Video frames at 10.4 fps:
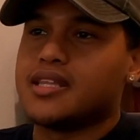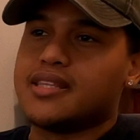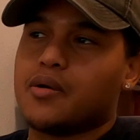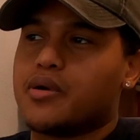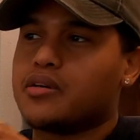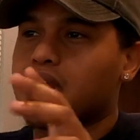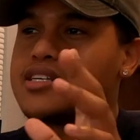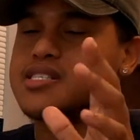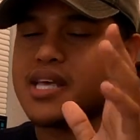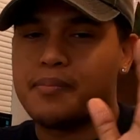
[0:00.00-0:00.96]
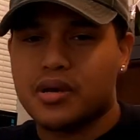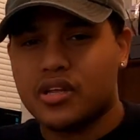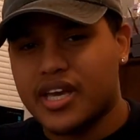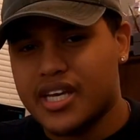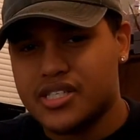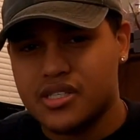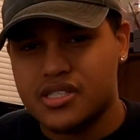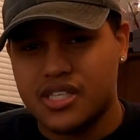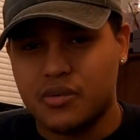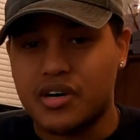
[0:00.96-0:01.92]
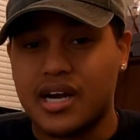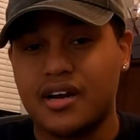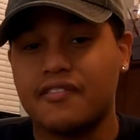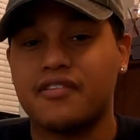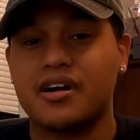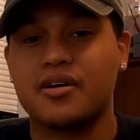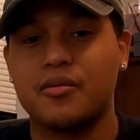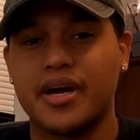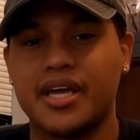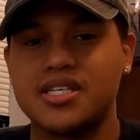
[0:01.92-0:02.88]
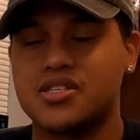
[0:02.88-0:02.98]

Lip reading: they were like separate locations and they were kind of far away.